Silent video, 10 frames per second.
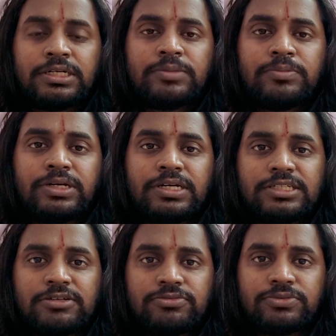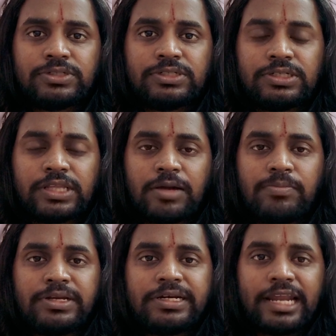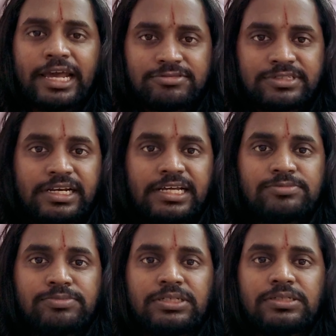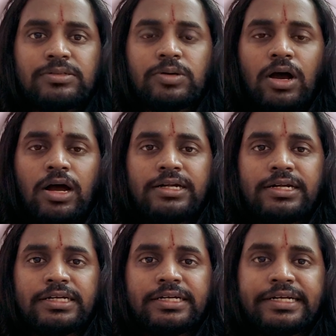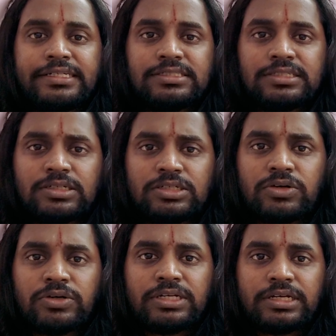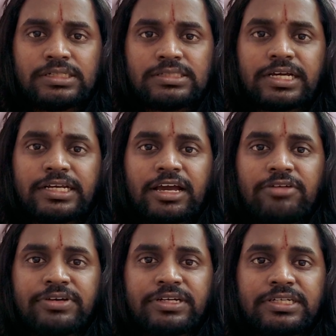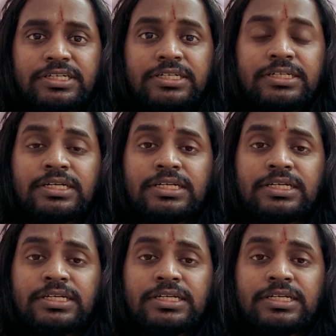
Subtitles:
because of the complete lifestyle has been halted and it's getting affected.